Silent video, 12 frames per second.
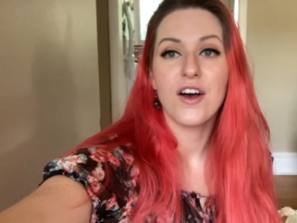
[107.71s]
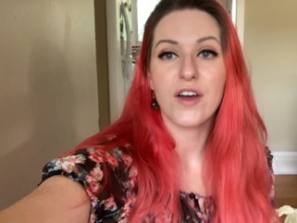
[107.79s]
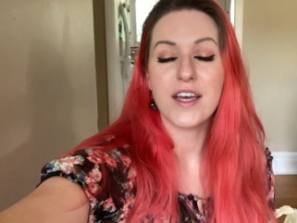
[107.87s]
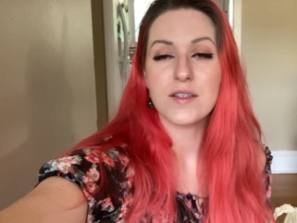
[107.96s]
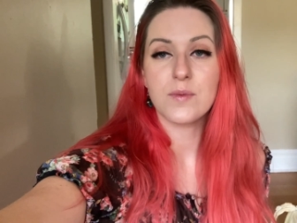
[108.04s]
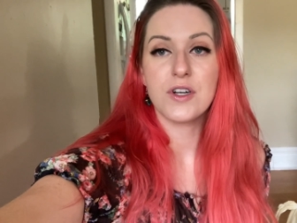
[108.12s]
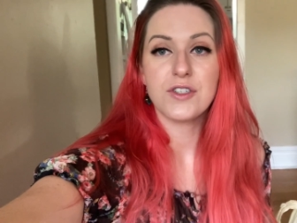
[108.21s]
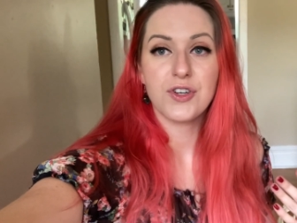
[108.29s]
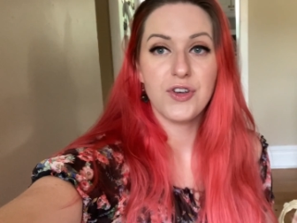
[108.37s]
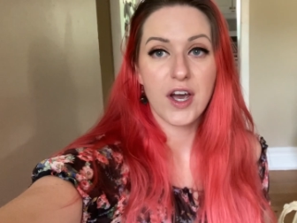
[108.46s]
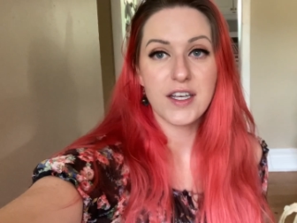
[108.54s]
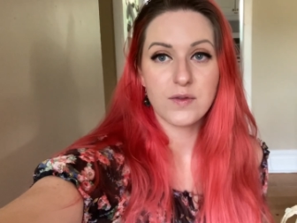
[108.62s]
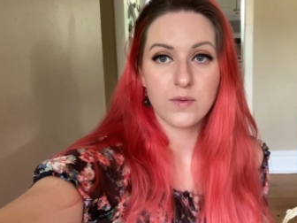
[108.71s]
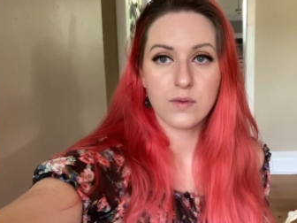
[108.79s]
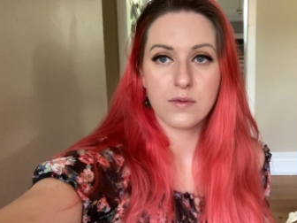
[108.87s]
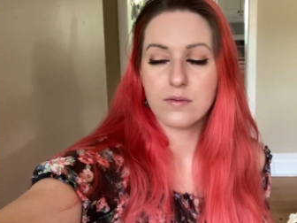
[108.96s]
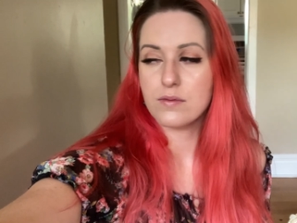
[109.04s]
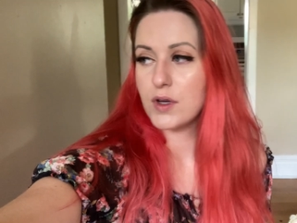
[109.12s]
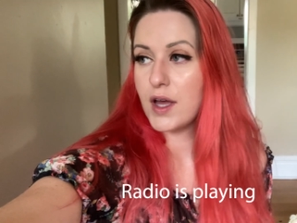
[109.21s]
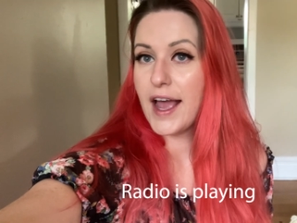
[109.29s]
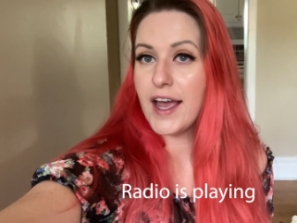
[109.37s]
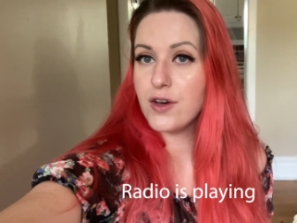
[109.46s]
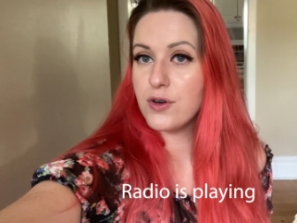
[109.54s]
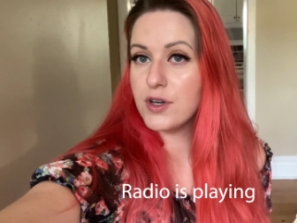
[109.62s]
Okay, so I'm gonna show you guys.
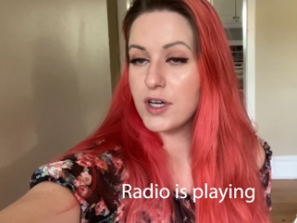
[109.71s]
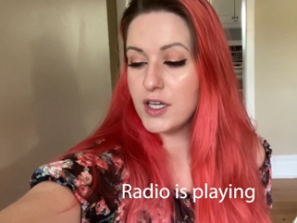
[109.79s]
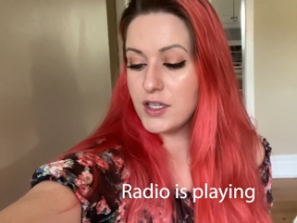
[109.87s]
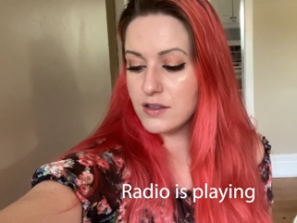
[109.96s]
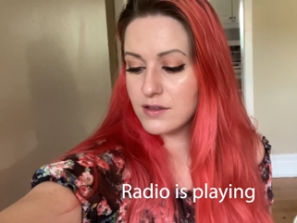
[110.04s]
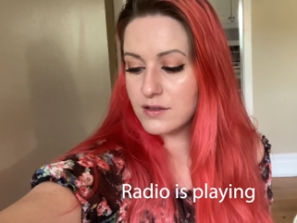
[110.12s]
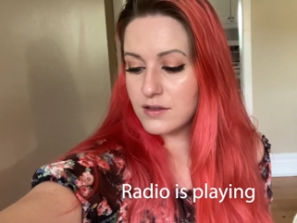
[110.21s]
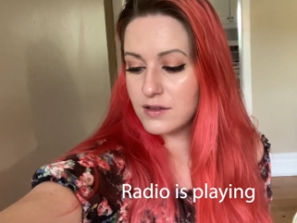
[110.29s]
Hey Google.